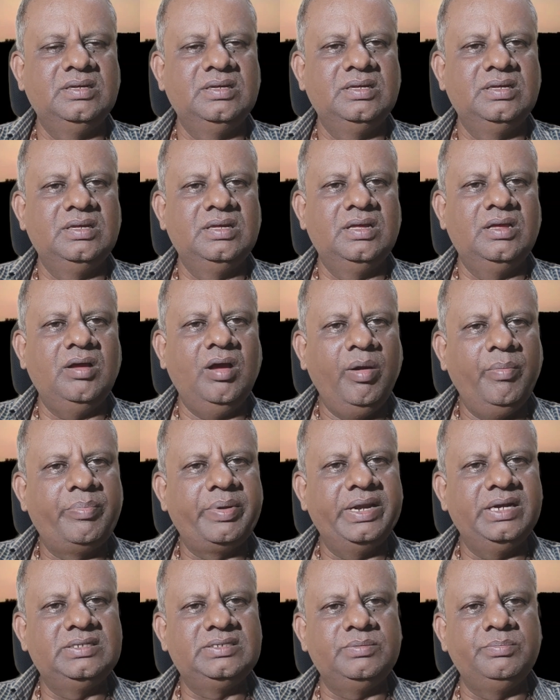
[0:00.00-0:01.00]

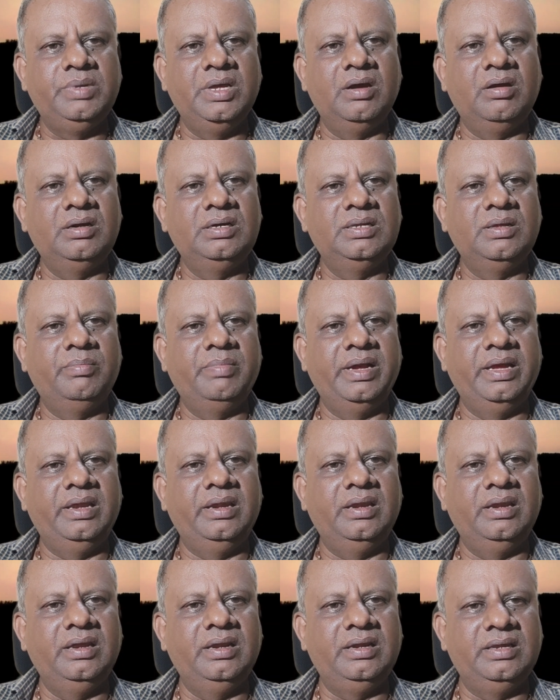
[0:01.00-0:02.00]
operates beyond the mind.
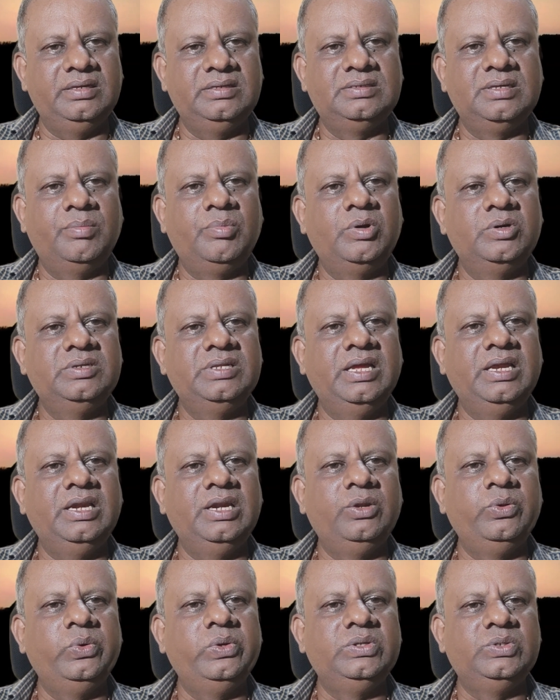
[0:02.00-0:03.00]
It is about the
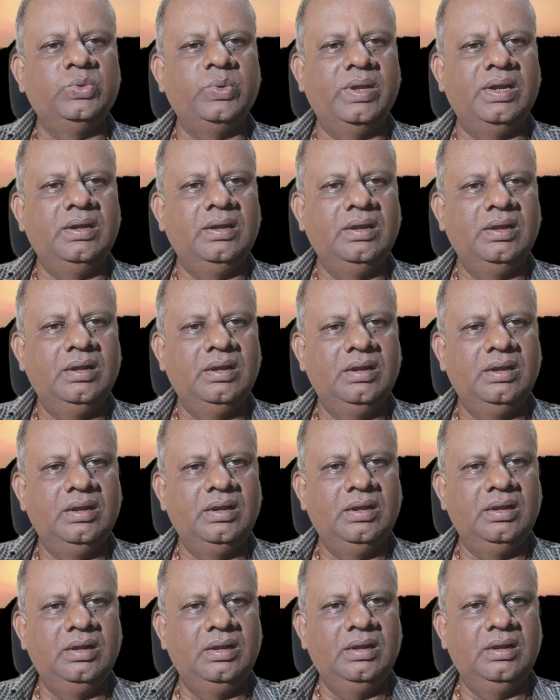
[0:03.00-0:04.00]
individual,
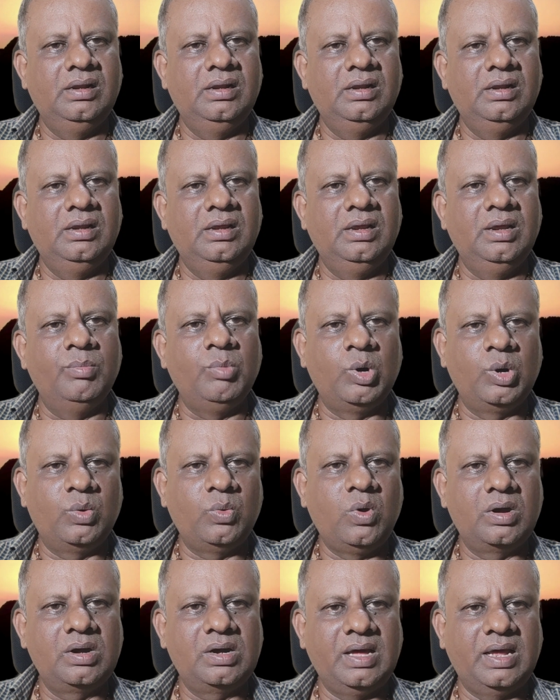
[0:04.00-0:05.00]
about
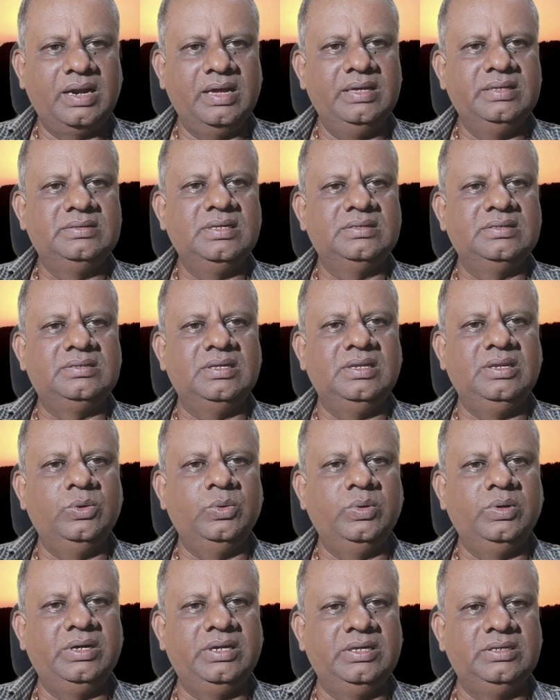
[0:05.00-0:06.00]
what arises in you.
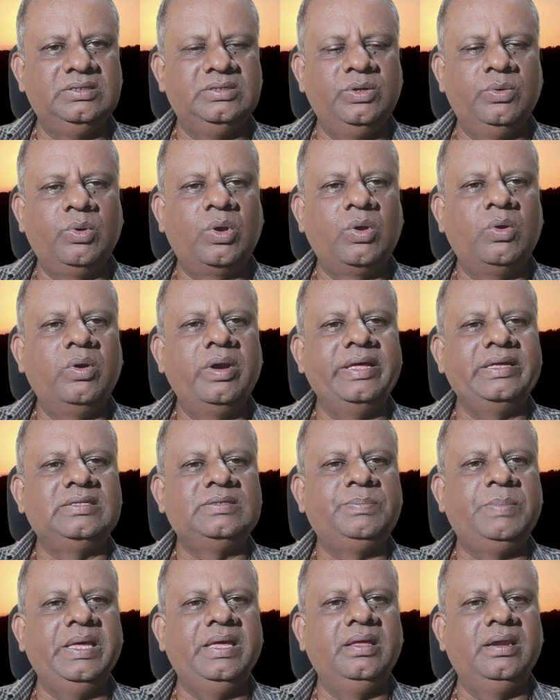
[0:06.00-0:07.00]
It is your own
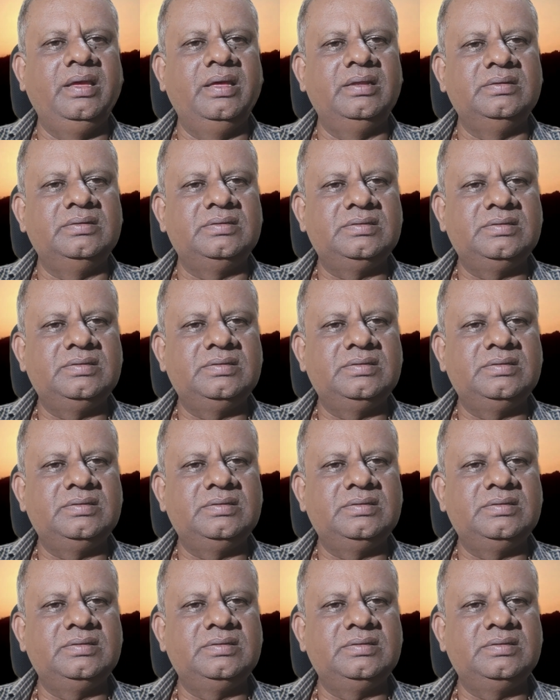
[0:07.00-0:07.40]
experience.